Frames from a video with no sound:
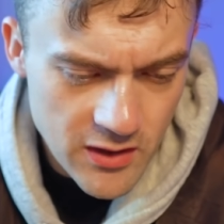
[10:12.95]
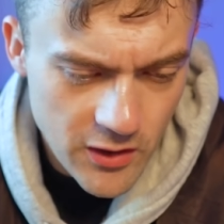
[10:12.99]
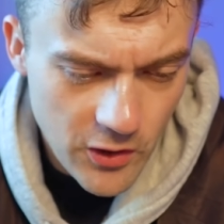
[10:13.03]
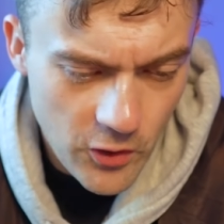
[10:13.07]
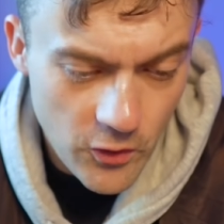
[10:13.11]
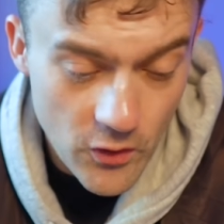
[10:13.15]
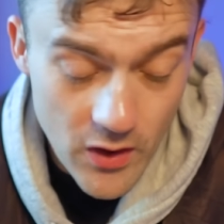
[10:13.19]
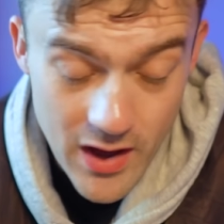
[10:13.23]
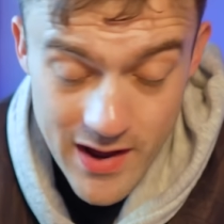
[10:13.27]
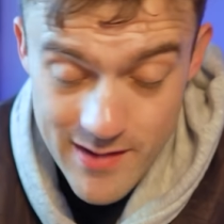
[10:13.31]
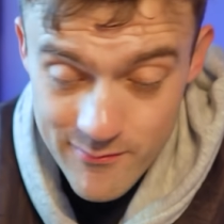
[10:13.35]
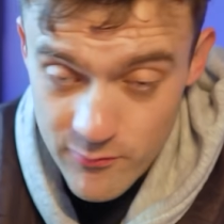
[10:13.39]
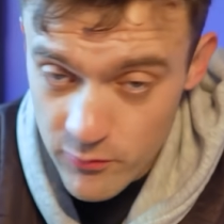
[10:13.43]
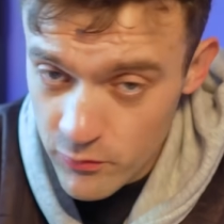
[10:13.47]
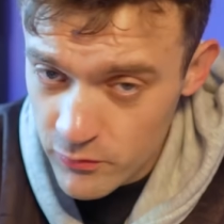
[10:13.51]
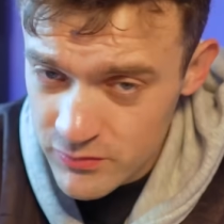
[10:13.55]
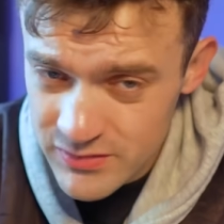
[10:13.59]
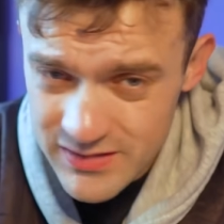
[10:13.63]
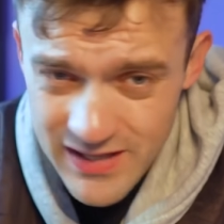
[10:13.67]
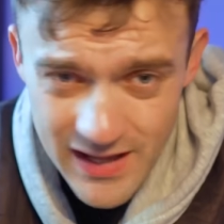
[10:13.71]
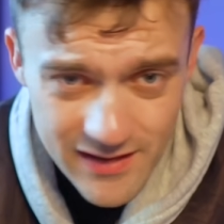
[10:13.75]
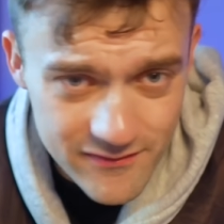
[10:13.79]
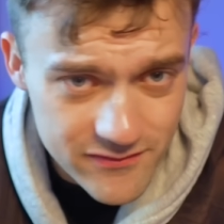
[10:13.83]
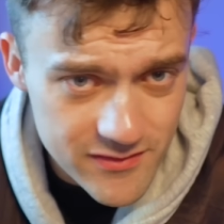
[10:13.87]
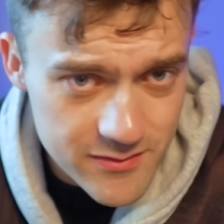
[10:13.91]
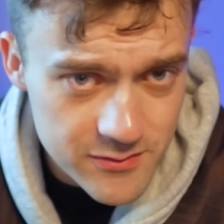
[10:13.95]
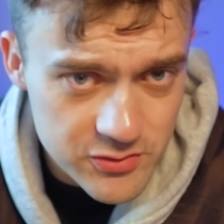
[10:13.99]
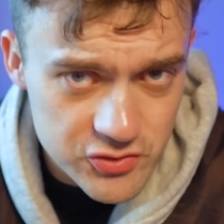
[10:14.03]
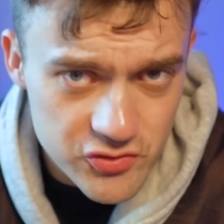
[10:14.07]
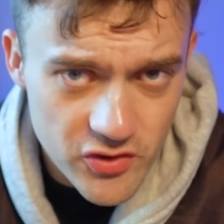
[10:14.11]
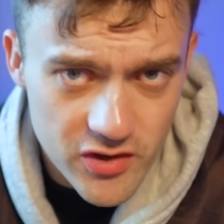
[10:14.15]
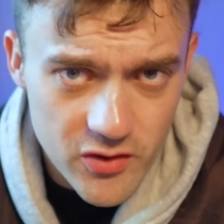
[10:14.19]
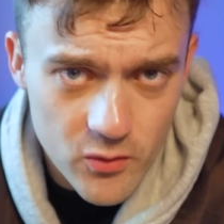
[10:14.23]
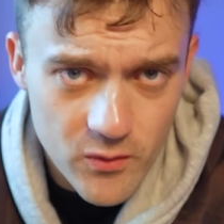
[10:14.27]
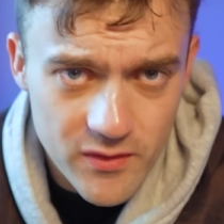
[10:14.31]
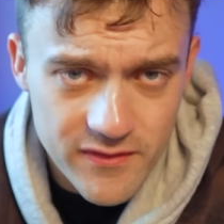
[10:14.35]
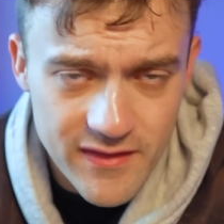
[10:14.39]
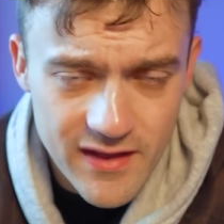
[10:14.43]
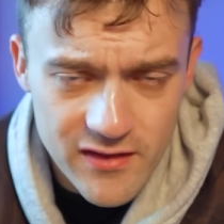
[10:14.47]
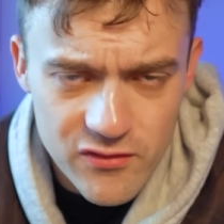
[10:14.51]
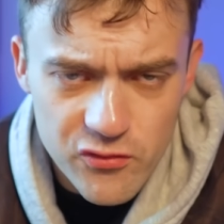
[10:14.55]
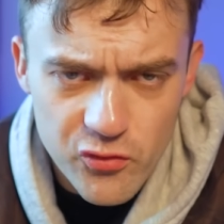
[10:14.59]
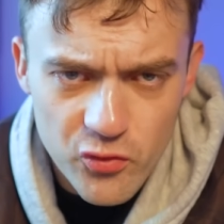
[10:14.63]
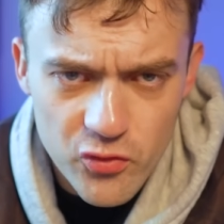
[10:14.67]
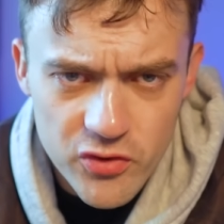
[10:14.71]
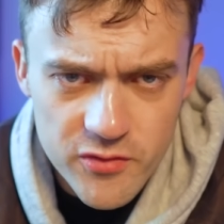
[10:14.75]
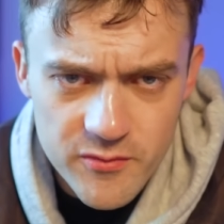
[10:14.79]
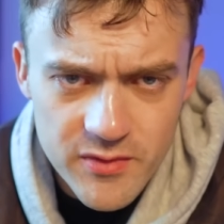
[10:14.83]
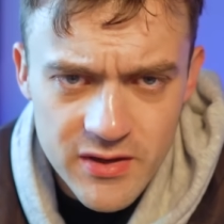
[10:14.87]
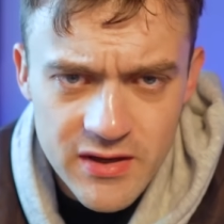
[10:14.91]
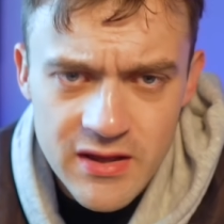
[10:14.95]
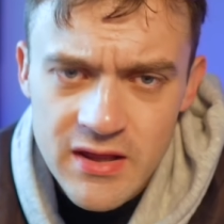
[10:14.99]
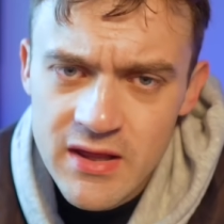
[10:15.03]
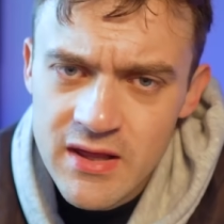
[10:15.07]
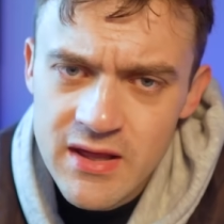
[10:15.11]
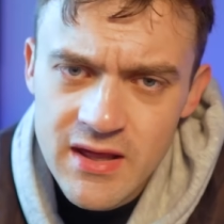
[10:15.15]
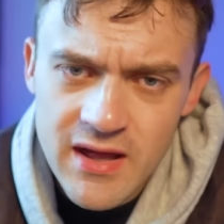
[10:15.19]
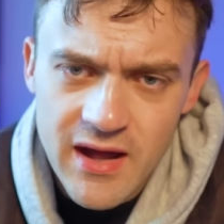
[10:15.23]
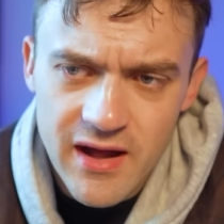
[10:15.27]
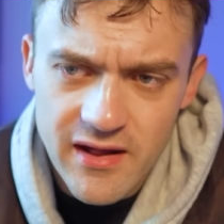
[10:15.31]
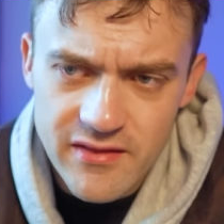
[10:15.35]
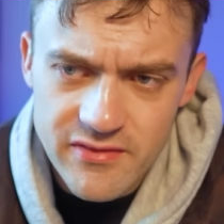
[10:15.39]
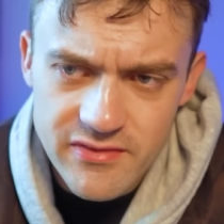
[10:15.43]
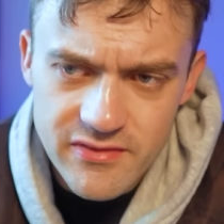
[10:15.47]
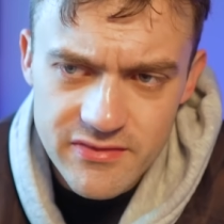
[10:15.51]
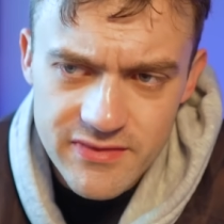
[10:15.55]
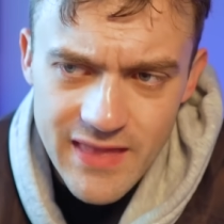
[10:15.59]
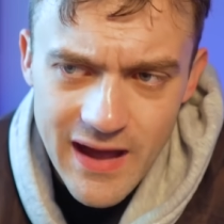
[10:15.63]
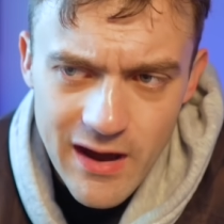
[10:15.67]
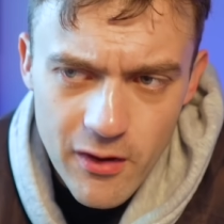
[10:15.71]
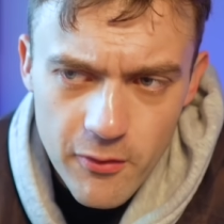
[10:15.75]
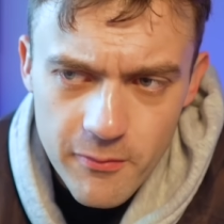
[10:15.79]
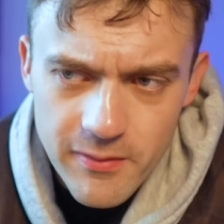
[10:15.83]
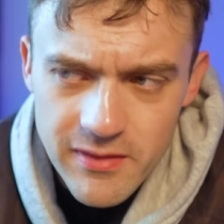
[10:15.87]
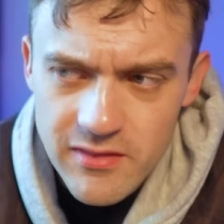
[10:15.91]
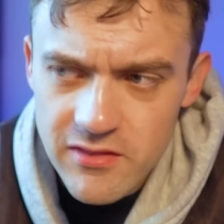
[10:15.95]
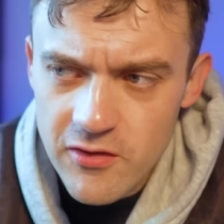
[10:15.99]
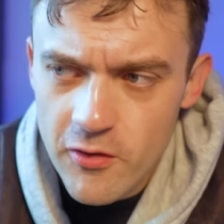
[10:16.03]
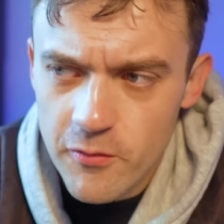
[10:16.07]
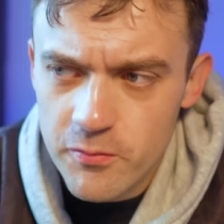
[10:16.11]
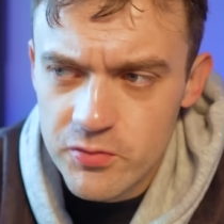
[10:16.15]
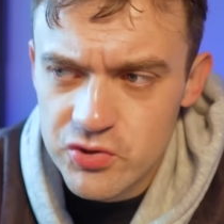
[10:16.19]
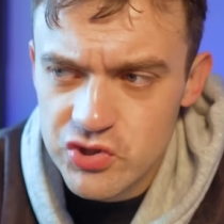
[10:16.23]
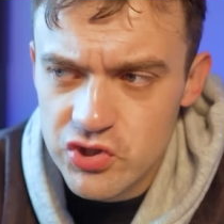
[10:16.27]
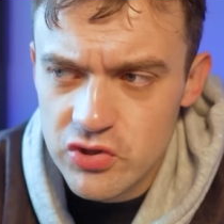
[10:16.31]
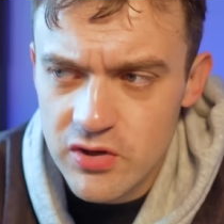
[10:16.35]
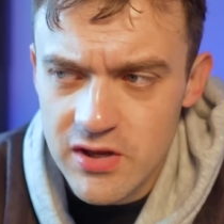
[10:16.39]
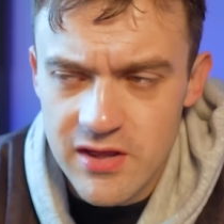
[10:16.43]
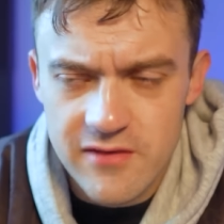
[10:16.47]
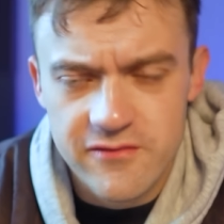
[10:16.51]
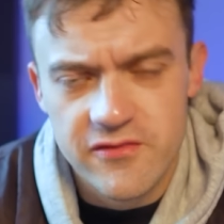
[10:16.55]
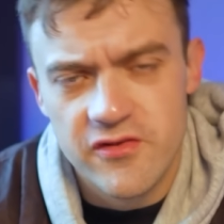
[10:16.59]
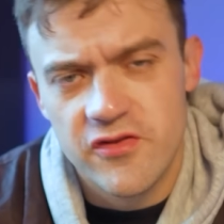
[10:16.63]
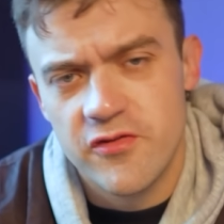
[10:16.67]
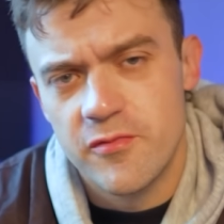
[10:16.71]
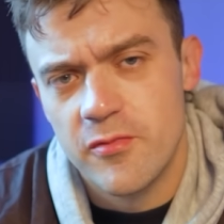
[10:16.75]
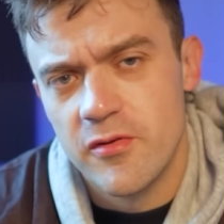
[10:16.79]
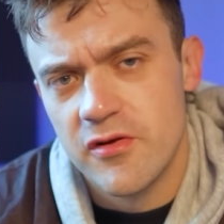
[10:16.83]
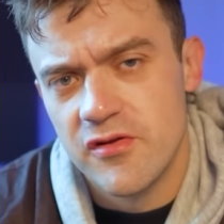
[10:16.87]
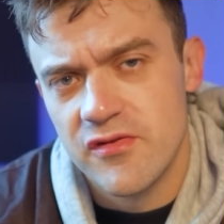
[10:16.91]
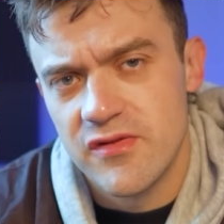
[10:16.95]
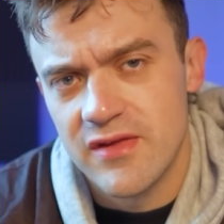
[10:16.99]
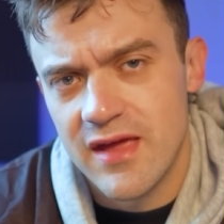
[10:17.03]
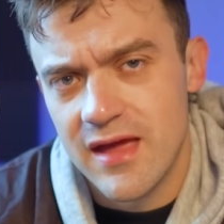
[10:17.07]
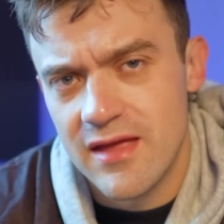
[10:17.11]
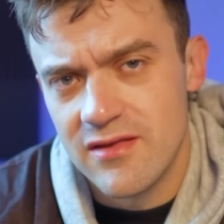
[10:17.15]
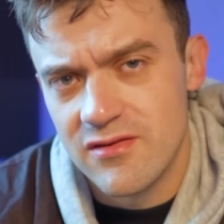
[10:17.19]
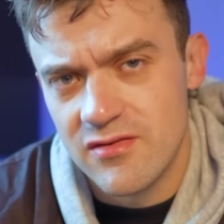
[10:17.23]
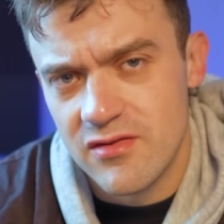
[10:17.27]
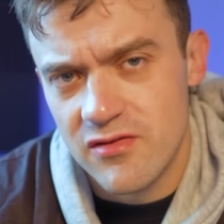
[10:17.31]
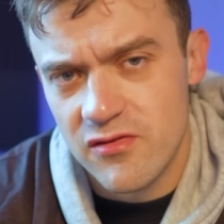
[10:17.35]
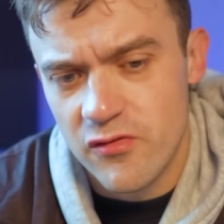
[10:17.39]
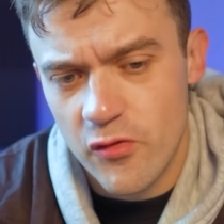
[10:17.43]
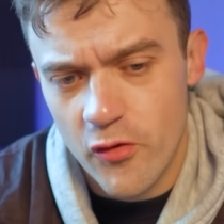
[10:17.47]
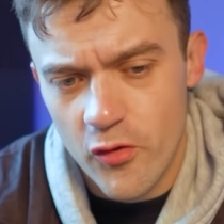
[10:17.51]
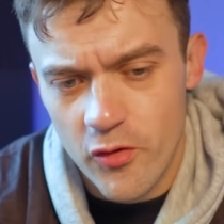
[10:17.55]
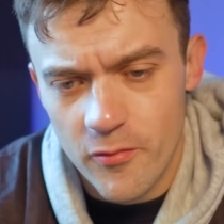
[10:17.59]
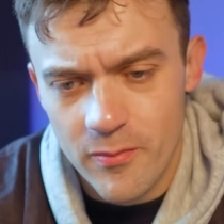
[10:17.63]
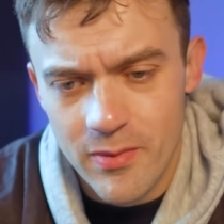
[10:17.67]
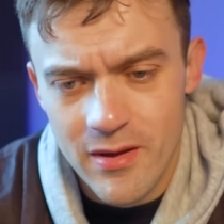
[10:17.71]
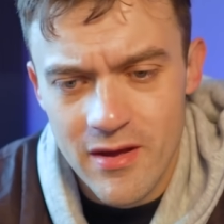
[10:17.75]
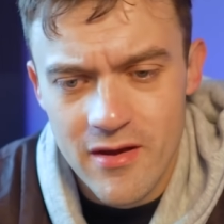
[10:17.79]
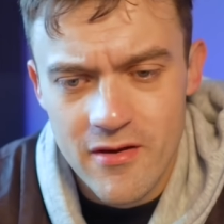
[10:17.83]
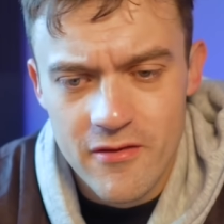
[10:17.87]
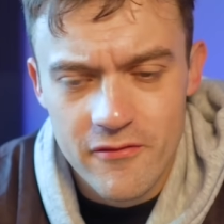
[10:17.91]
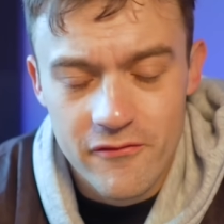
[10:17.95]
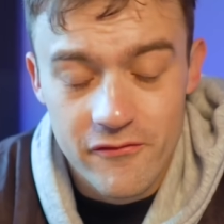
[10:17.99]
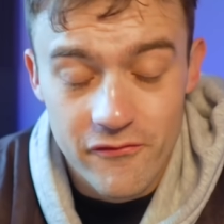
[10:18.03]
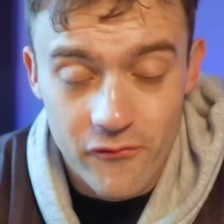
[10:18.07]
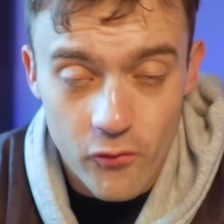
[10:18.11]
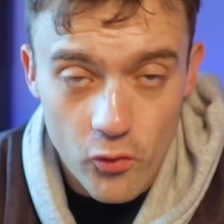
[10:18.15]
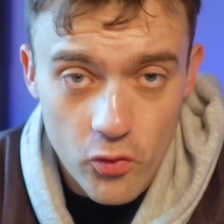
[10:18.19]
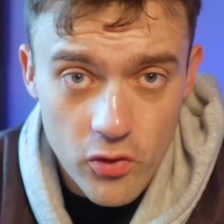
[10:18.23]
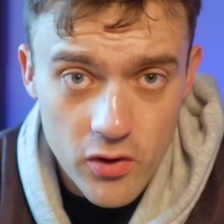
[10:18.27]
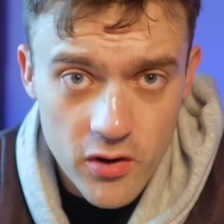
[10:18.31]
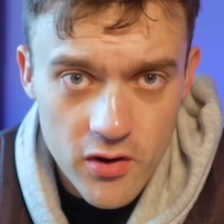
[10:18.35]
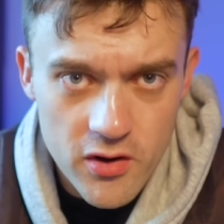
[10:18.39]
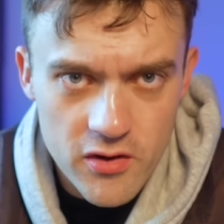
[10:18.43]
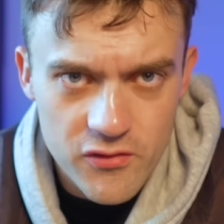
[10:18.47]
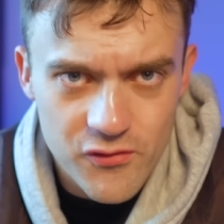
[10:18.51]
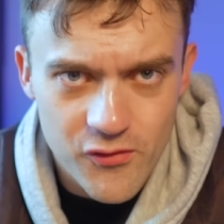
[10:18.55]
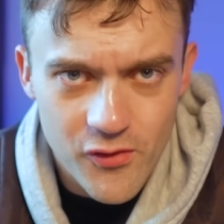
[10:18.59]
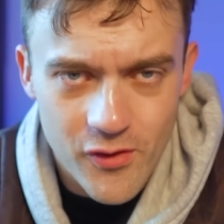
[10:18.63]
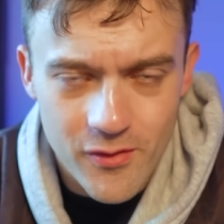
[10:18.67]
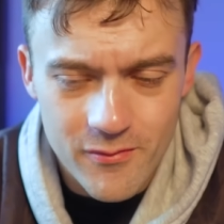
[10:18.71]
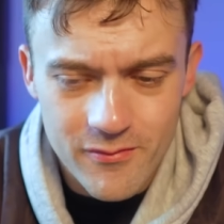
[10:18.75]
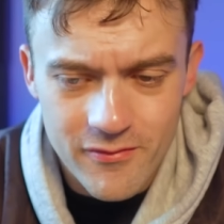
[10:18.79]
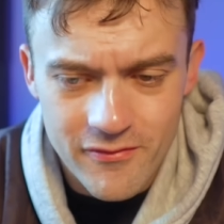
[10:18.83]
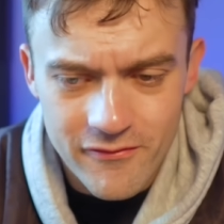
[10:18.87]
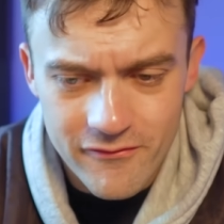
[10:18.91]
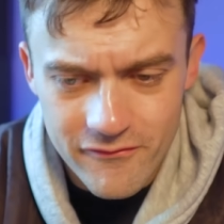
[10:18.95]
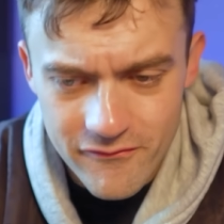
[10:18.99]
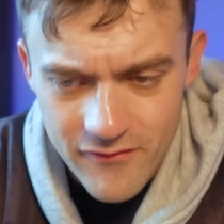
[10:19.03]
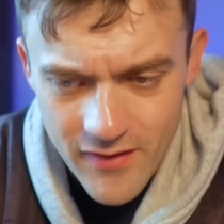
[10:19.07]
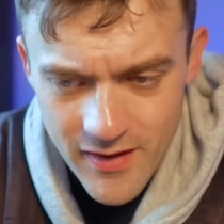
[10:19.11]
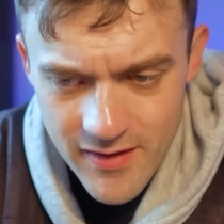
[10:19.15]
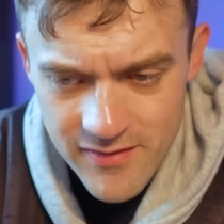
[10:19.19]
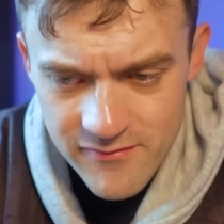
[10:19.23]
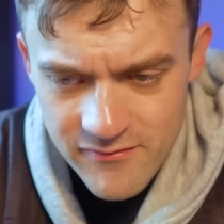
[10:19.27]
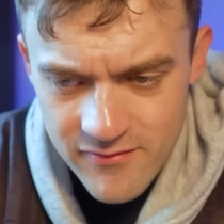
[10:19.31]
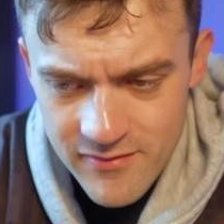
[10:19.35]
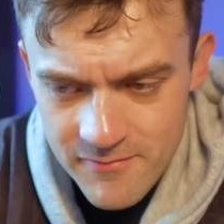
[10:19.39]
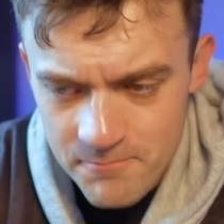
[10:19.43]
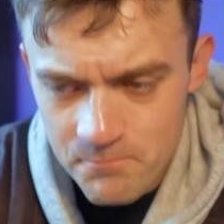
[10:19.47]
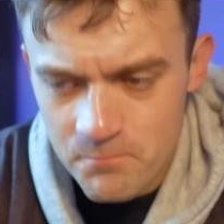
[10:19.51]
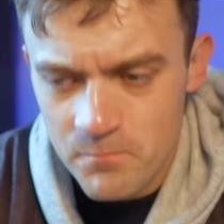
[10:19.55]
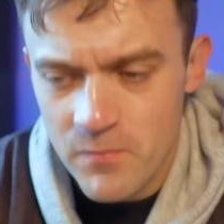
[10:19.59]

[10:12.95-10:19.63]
Unai Emery will definitely be trying to win that tournament, and that will be the opportunity for Spurs to get into the top four, top five.